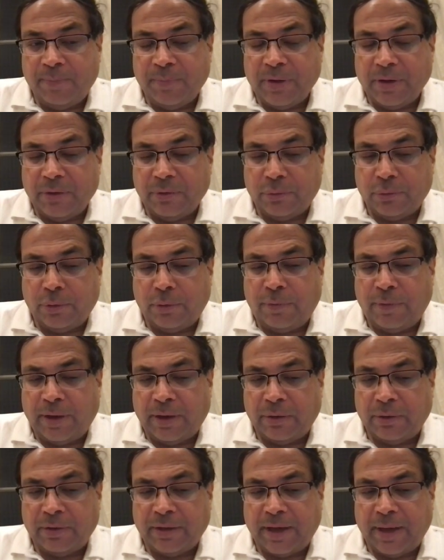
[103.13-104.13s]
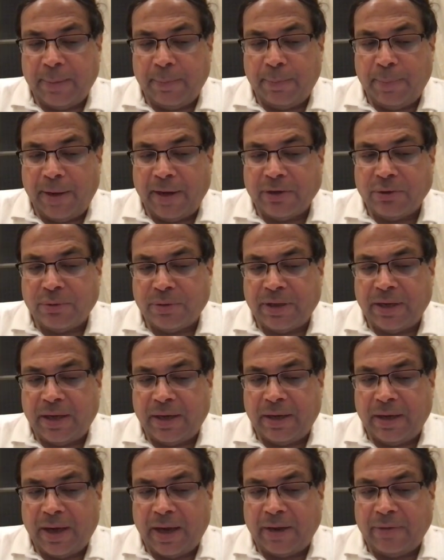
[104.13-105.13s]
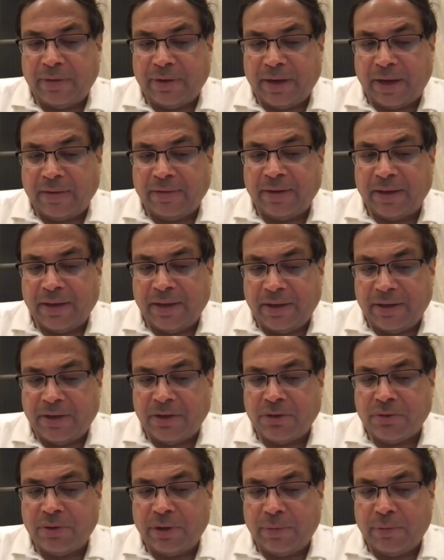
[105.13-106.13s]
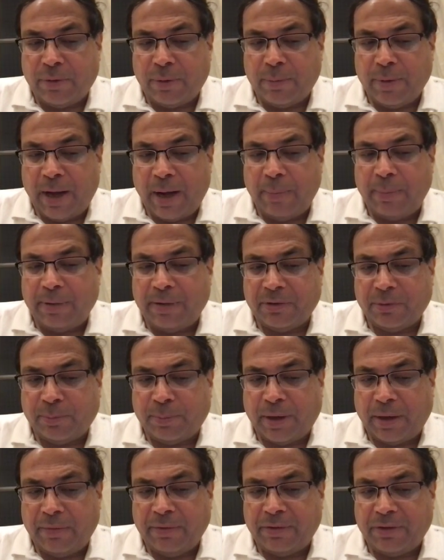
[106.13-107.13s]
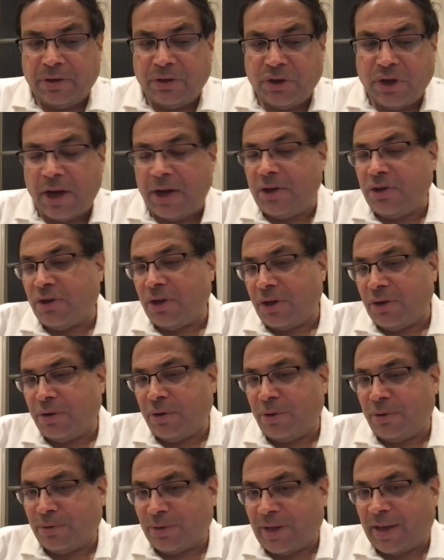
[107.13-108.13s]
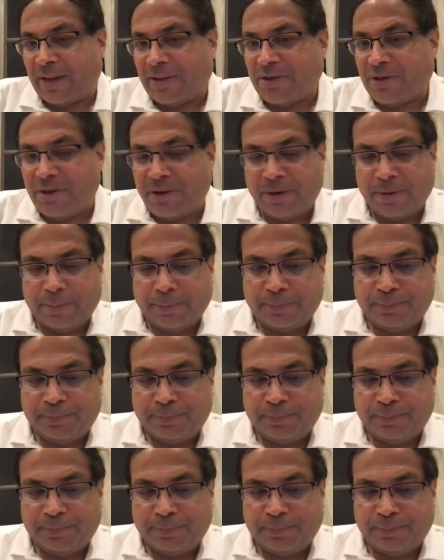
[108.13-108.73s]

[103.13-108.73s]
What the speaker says: so far on the impact to the advertising industry from Apple's privacy change introduced last year.